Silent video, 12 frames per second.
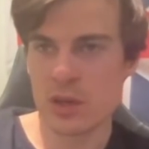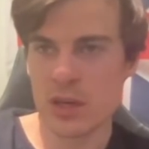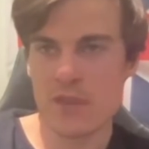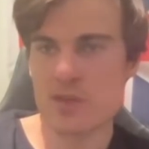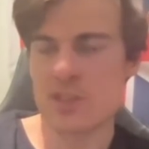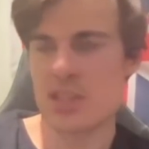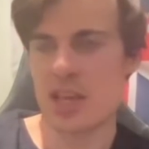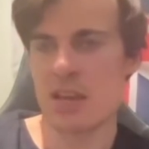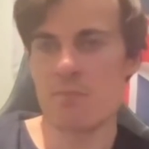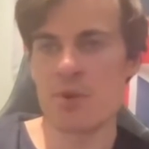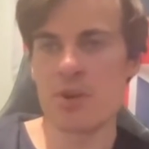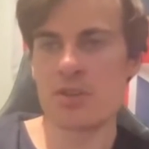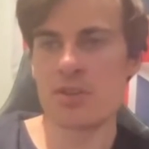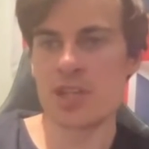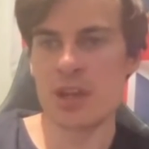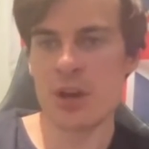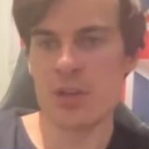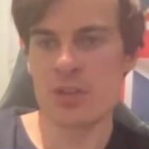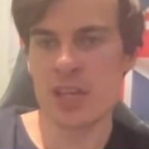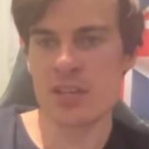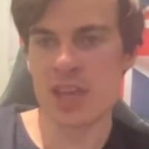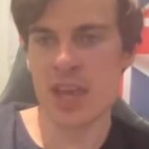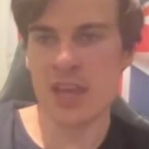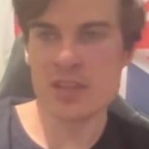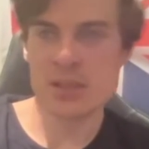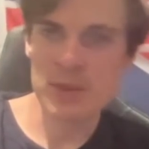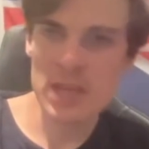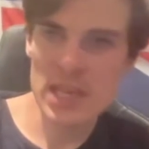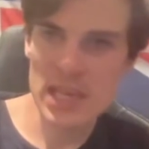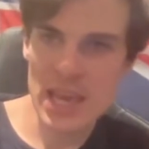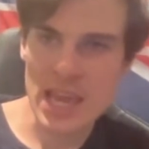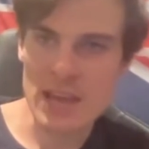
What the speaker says: Every second person he knows has cancer, but again,